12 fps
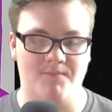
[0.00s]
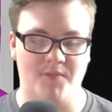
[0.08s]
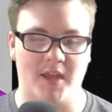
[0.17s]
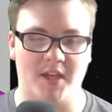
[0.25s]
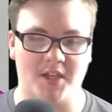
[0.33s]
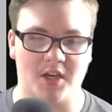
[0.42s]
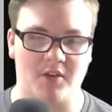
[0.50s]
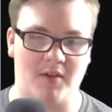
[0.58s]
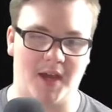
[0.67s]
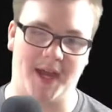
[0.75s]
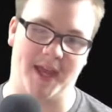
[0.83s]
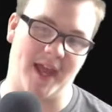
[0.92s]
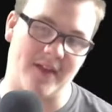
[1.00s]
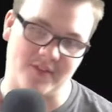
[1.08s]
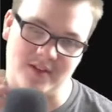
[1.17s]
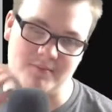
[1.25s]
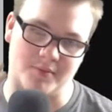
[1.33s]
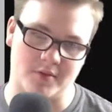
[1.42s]
and go, I haven't
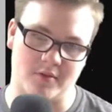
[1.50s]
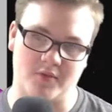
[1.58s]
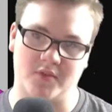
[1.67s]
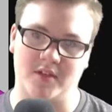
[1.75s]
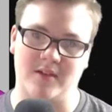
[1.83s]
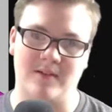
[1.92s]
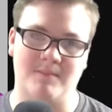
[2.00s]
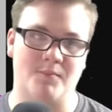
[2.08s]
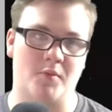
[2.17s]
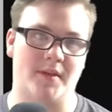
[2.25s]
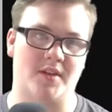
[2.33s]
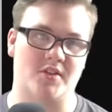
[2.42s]
improved. But what you're